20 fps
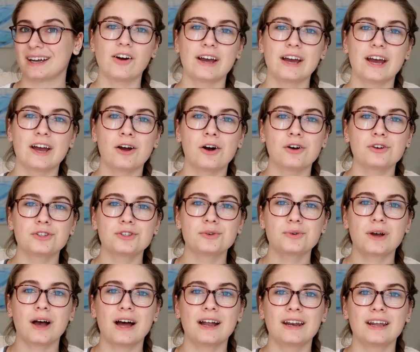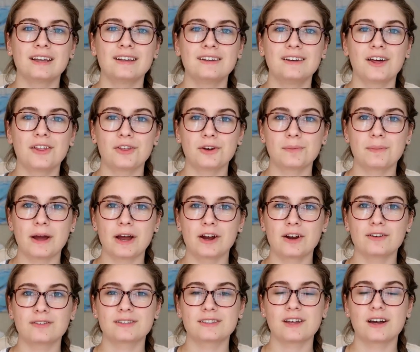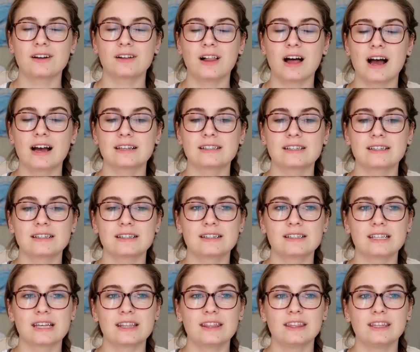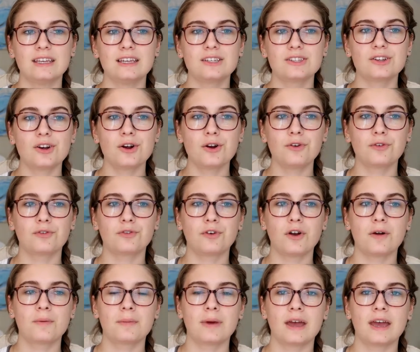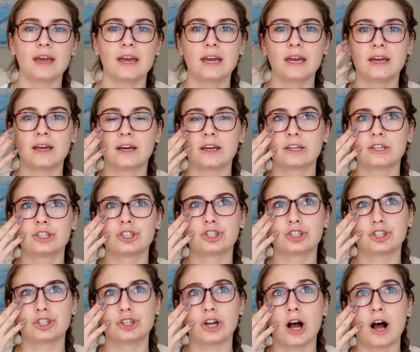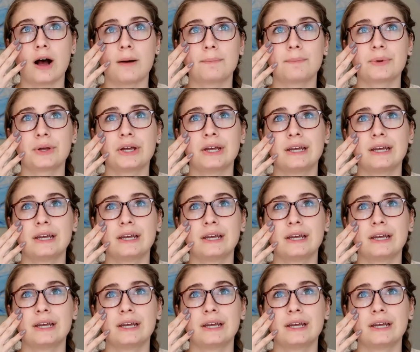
Alright, I also got another pair of sunglasses, and these are from a shop